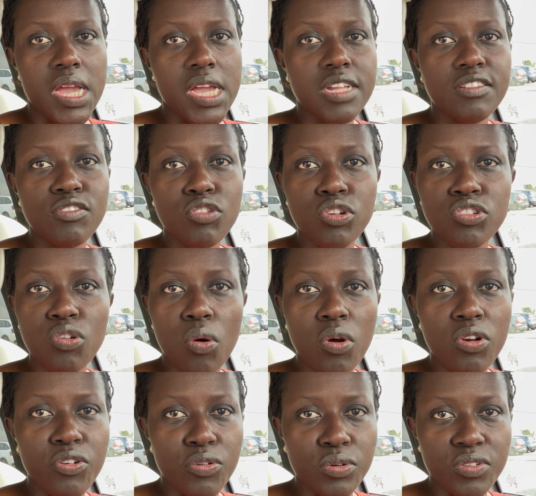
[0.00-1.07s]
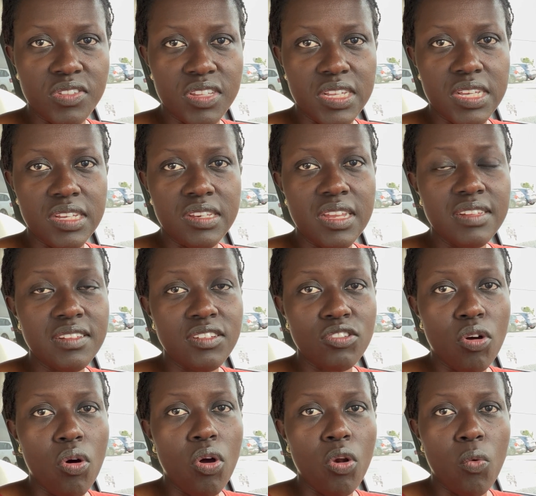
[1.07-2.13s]
It's not all rosy. It doesn't
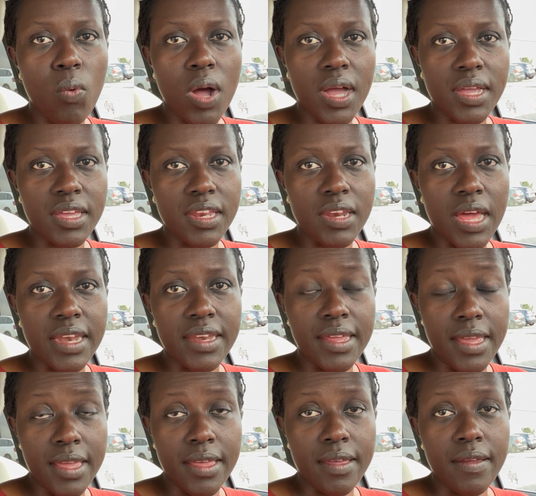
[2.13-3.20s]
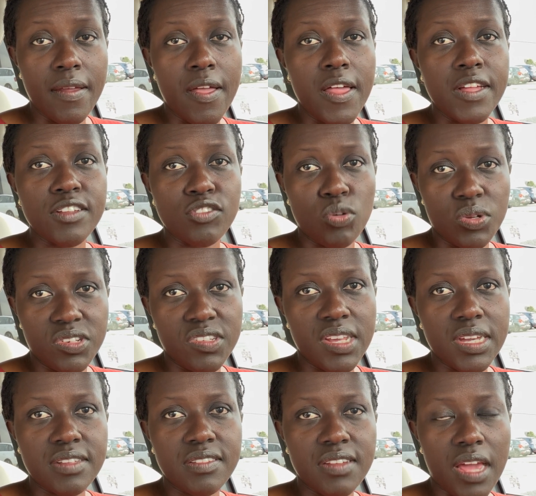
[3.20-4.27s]
all work in a day. So it
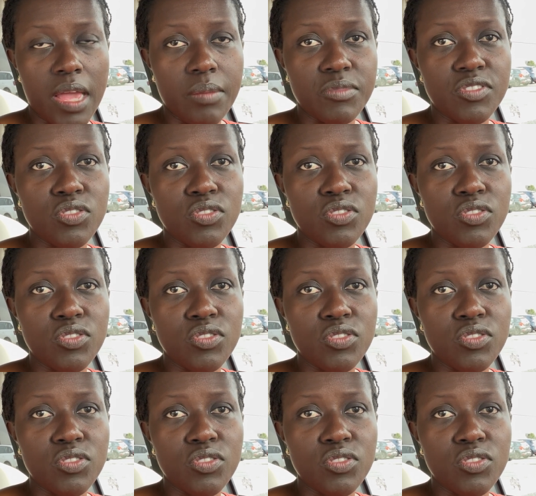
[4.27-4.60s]
takes time.